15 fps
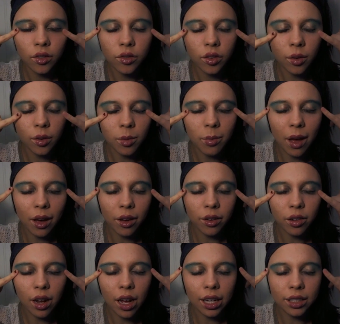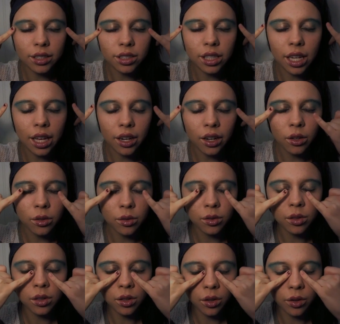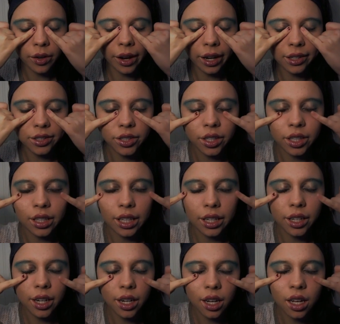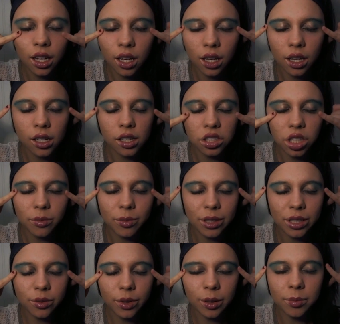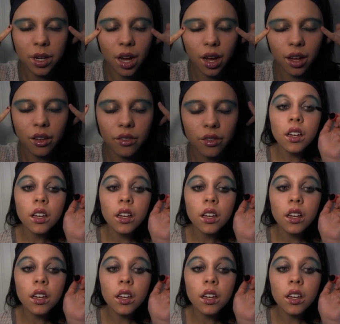from the powder eyeshadow or extra glitter should be swept off.